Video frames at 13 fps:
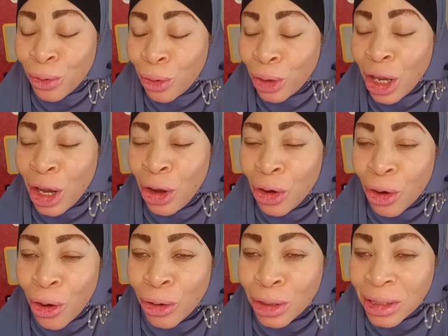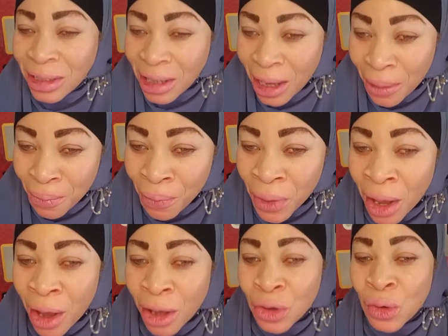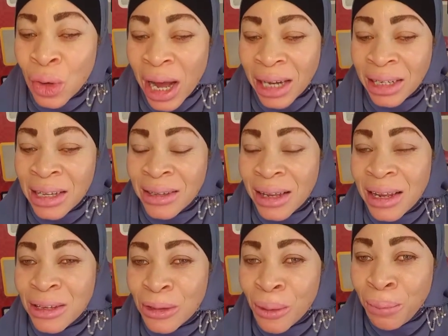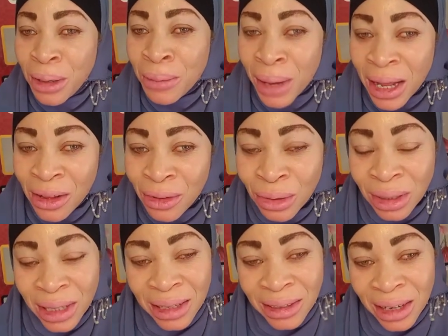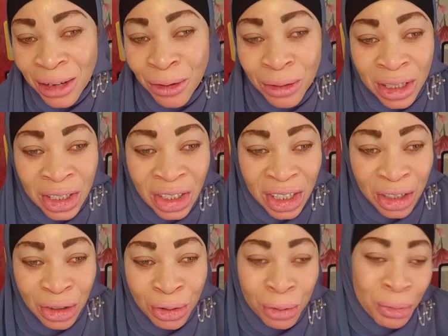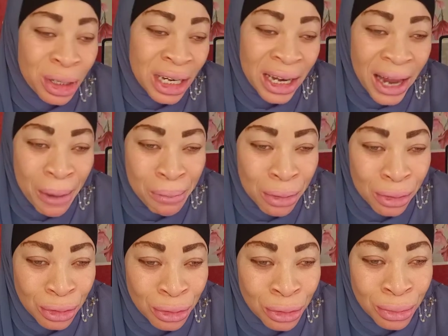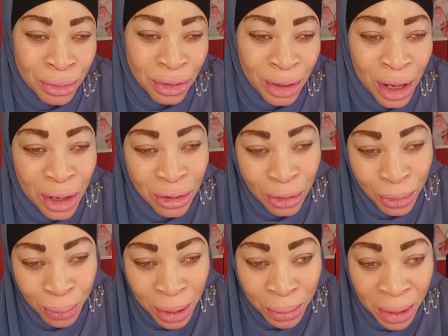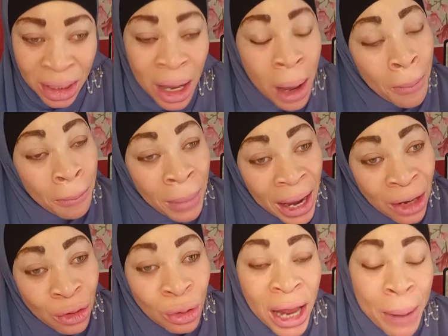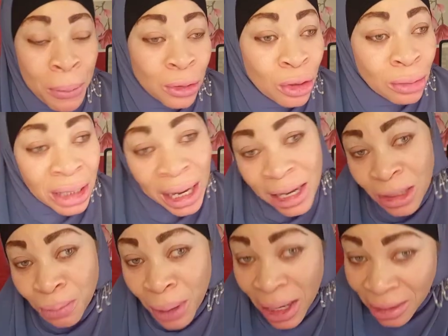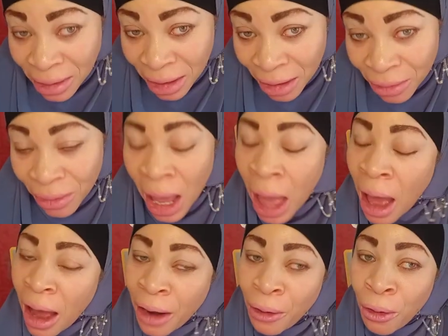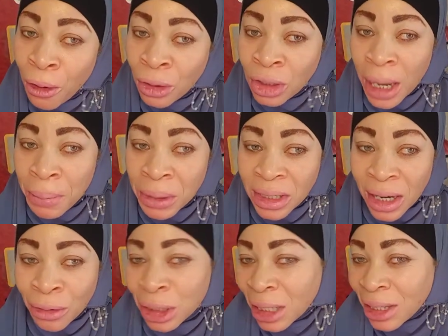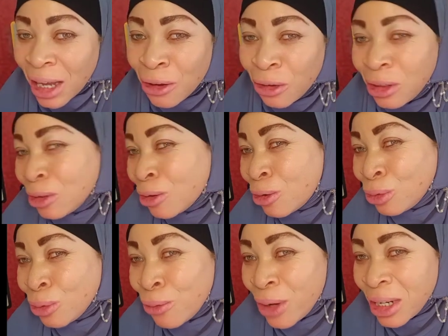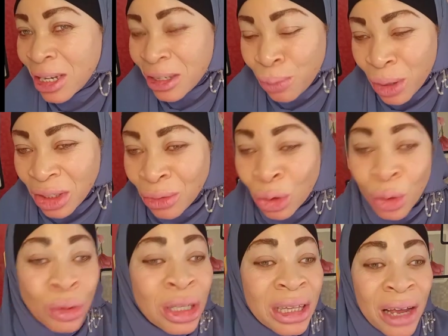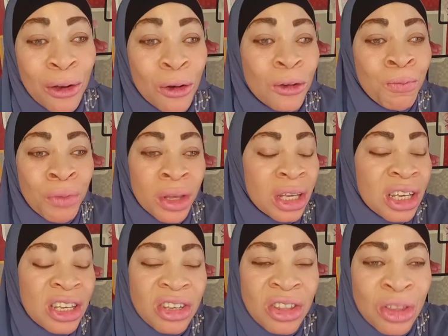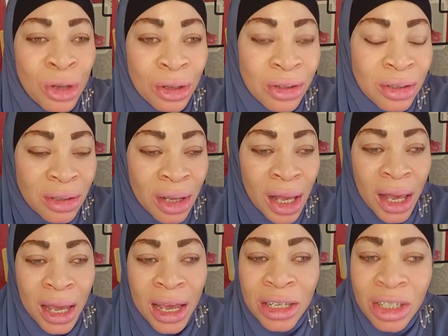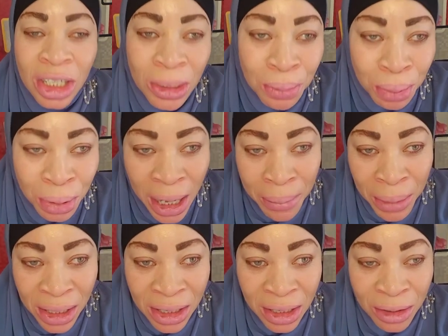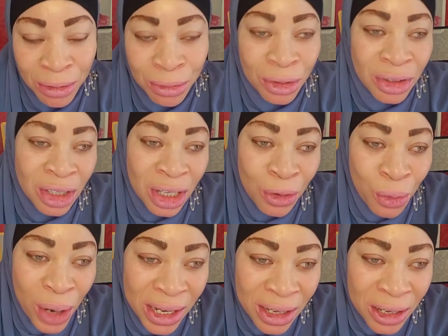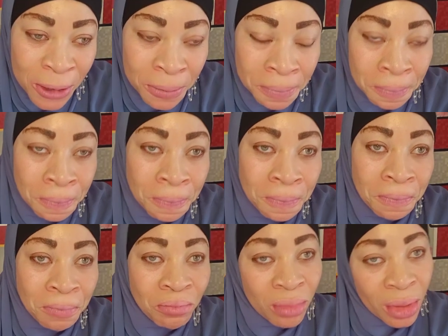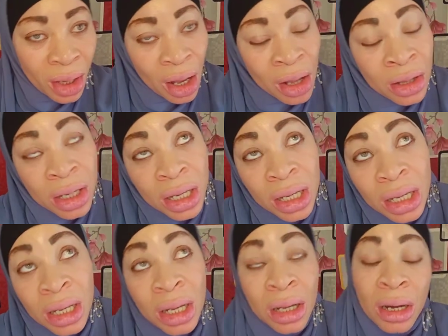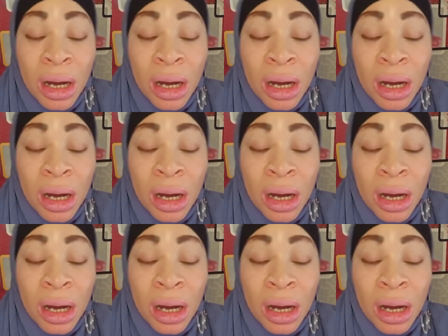for a long term. You can easily supplement glutathione injection with the liposomes supplement. Mind you, liposomes are expensive, and 100% glutathione is also very expensive. Glutathione is not a cheap remedy for skin whitening. We've